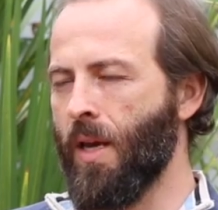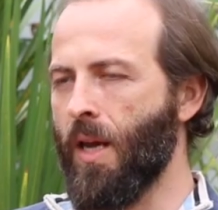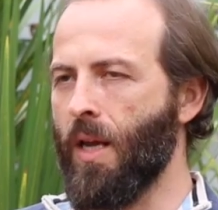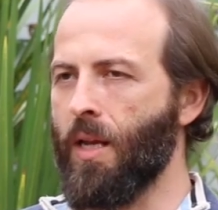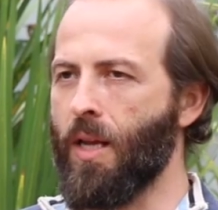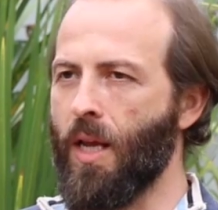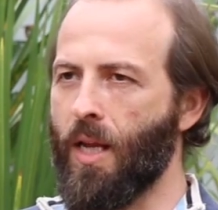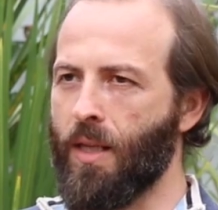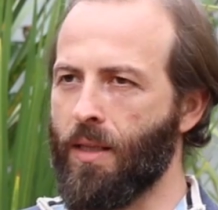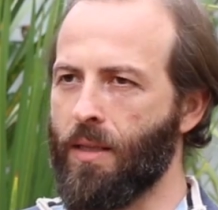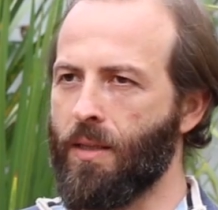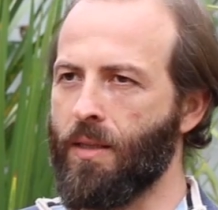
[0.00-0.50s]

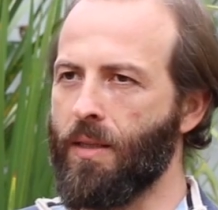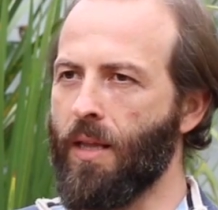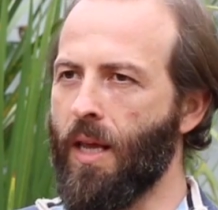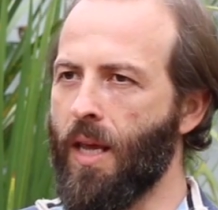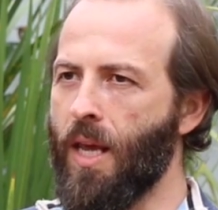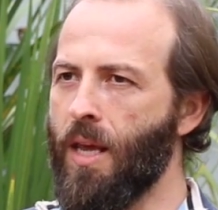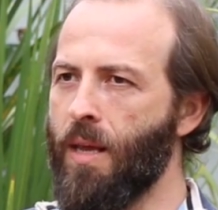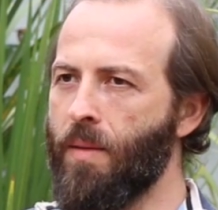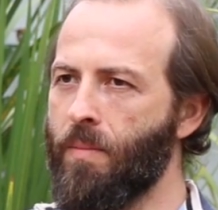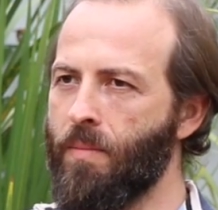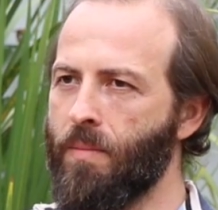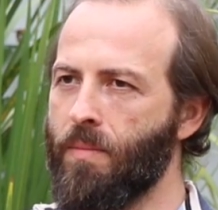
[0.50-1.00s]
And that
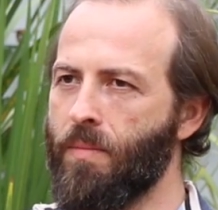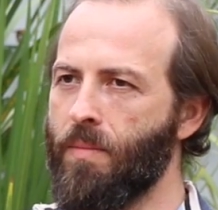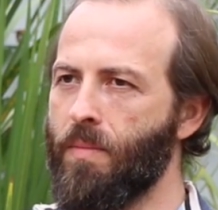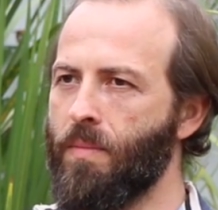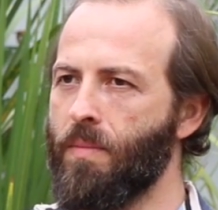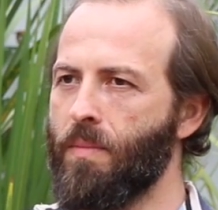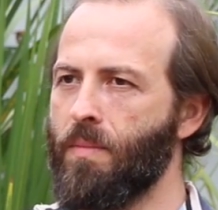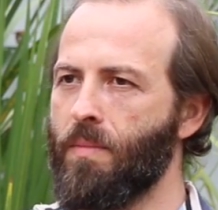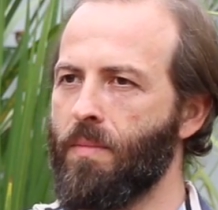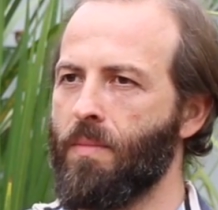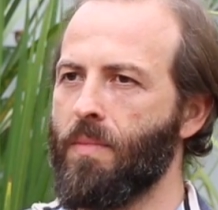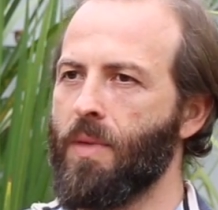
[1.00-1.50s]

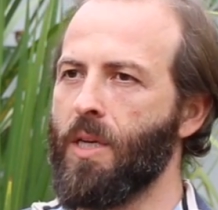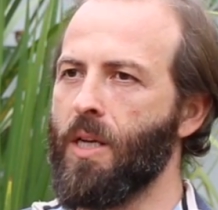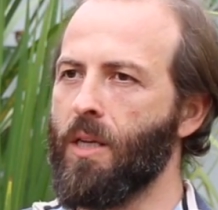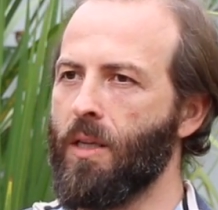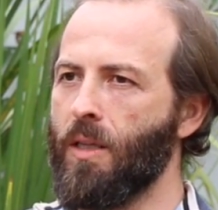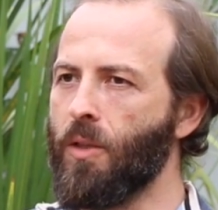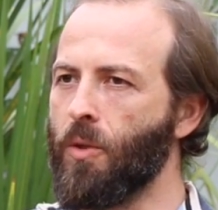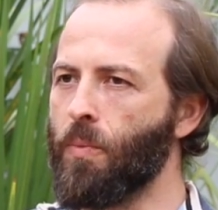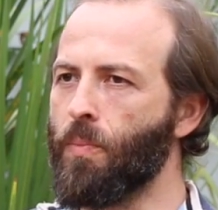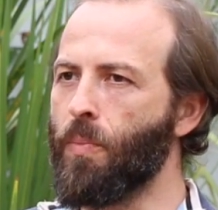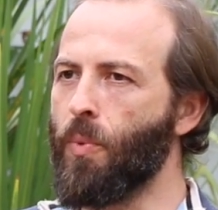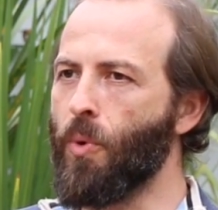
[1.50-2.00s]
name,
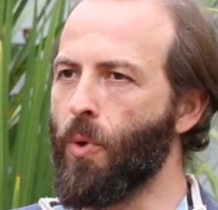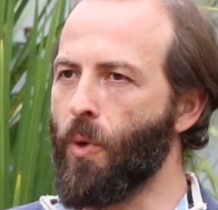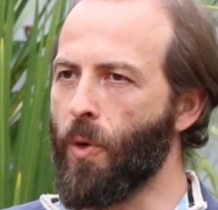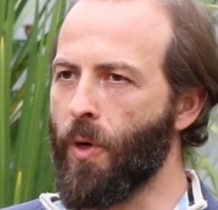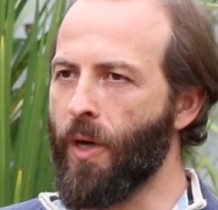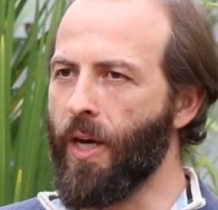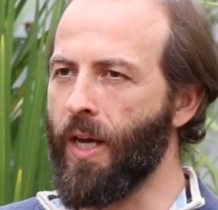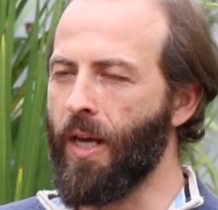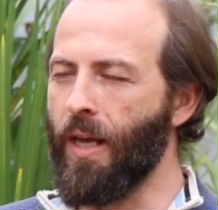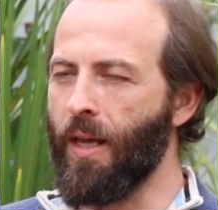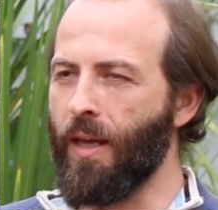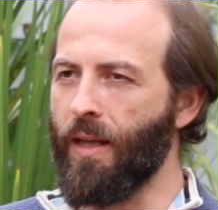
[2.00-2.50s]
girl or
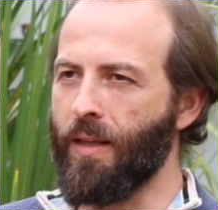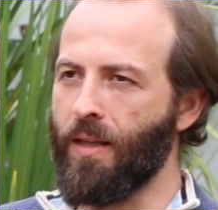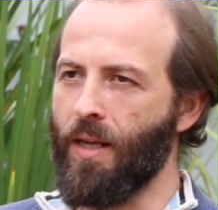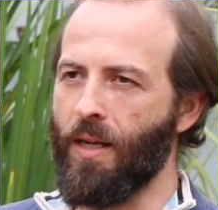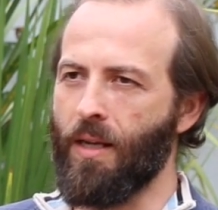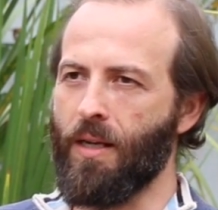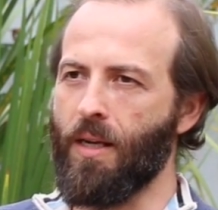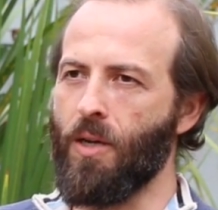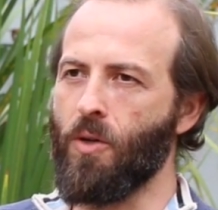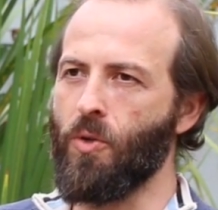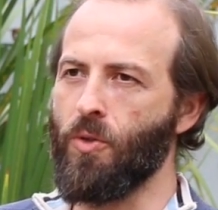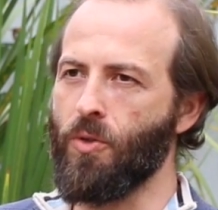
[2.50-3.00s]
boy, and
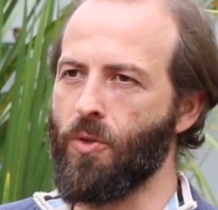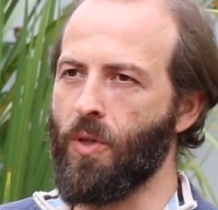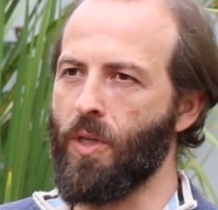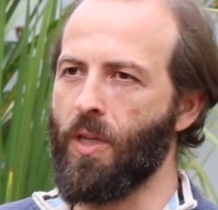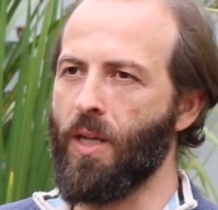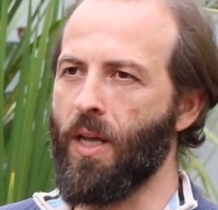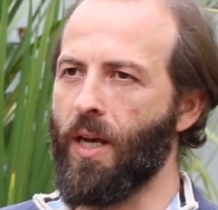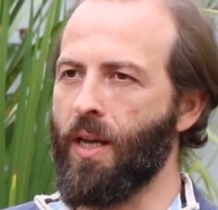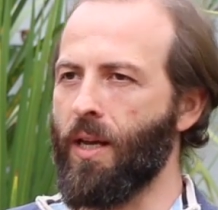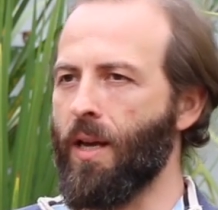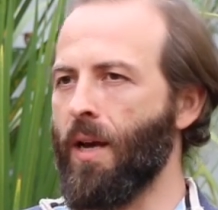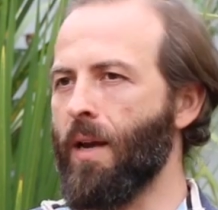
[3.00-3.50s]
then goes
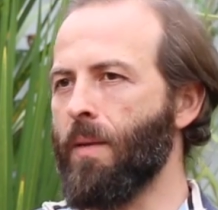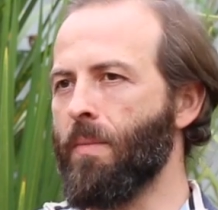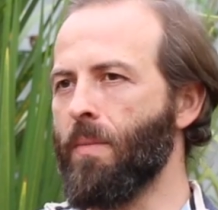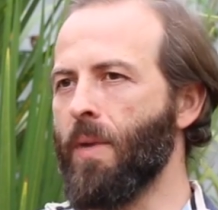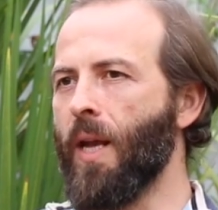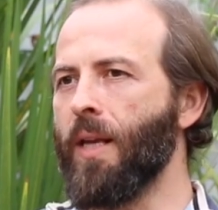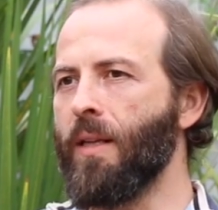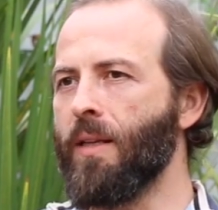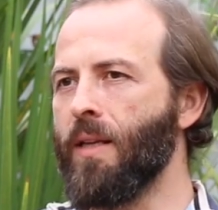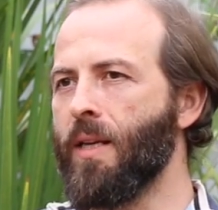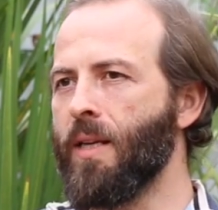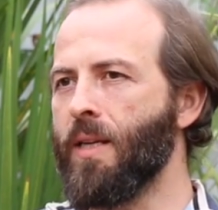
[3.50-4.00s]
with like, I'm
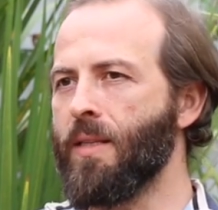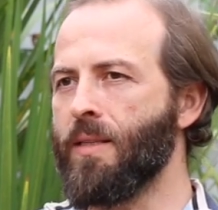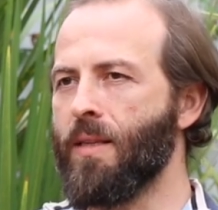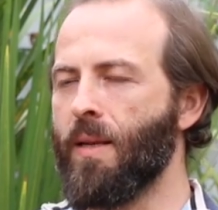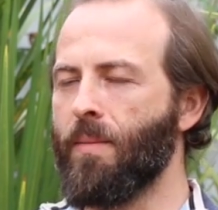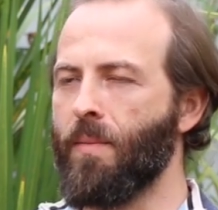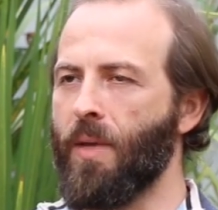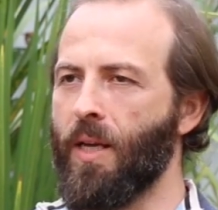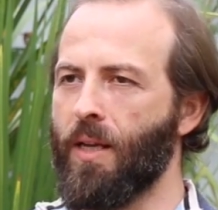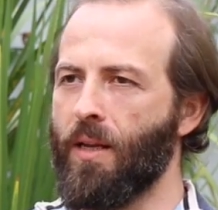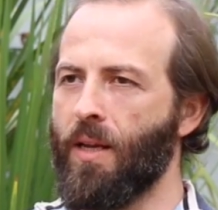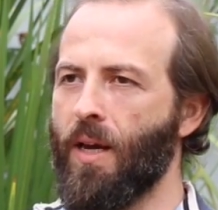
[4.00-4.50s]
like this,
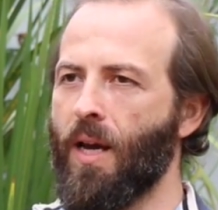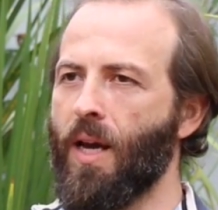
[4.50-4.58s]
I'm like